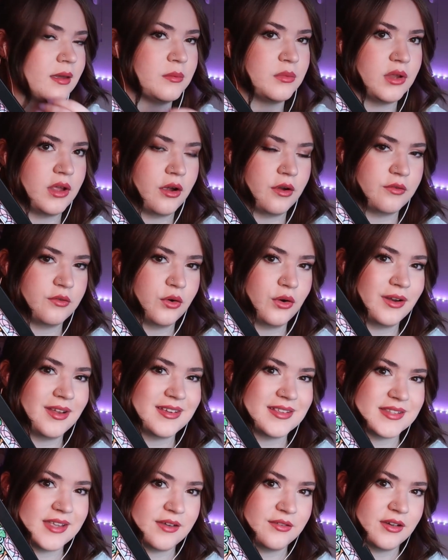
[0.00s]
DR40,
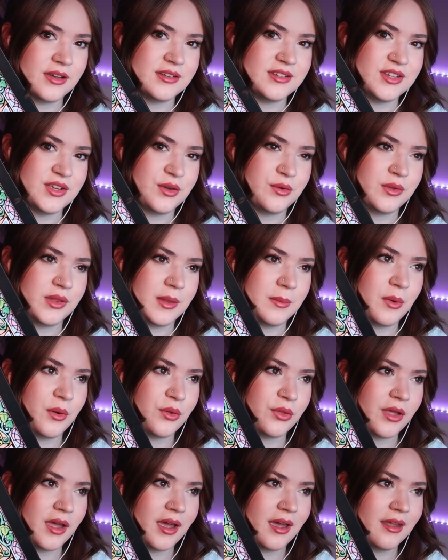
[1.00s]
because I've had two and they
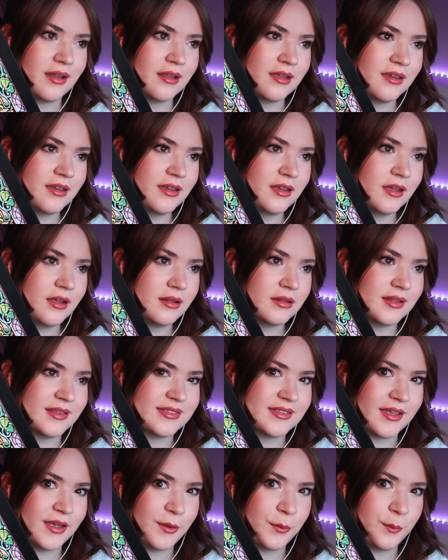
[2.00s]
both had the
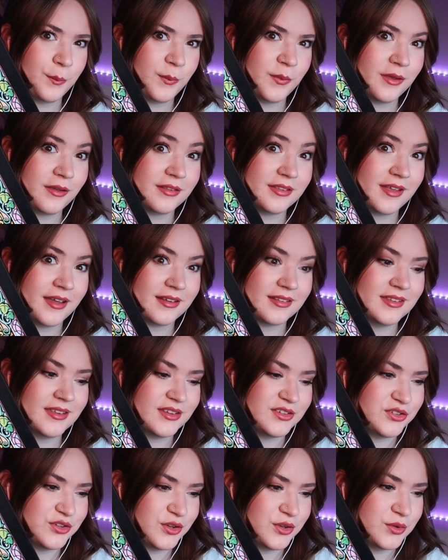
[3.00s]
same exact
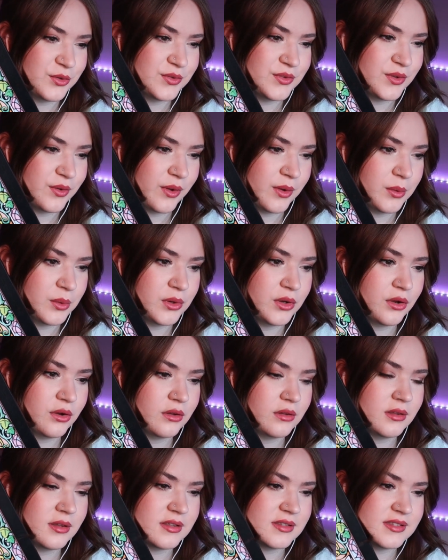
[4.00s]
issues, so I
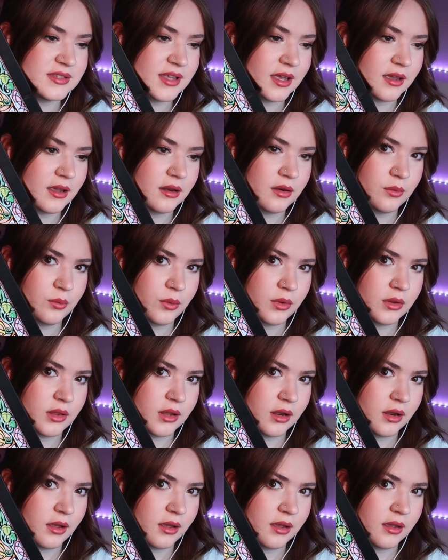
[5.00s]
returned the second one
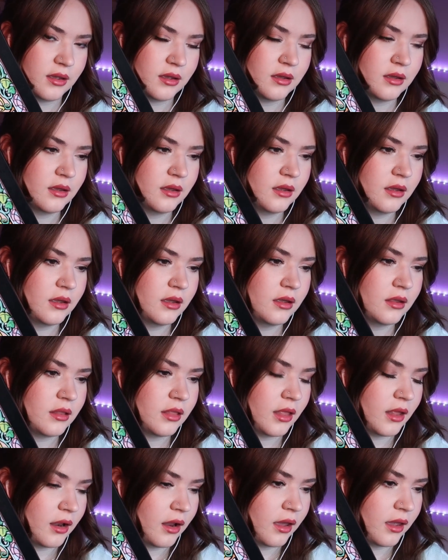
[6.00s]
that
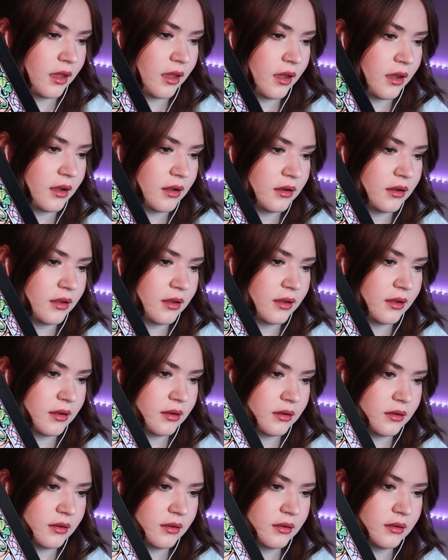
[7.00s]
I had
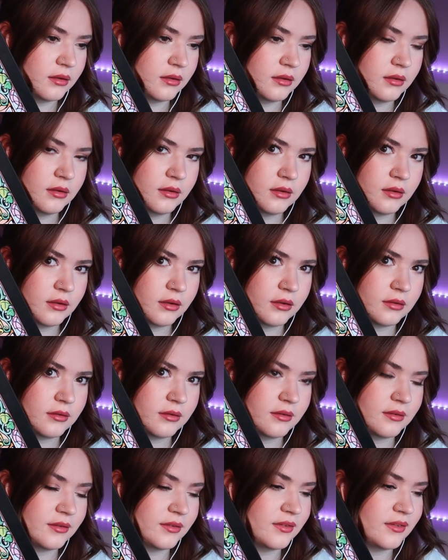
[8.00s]
and got
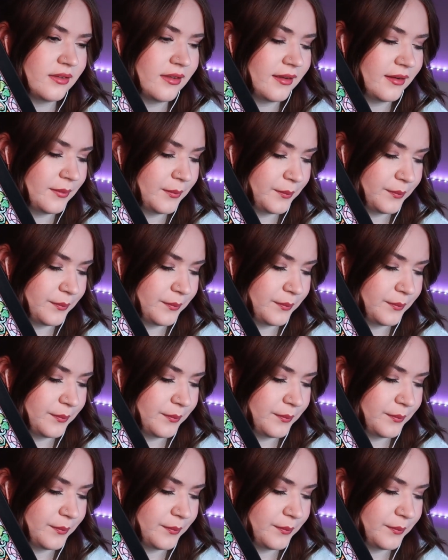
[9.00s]
this instead.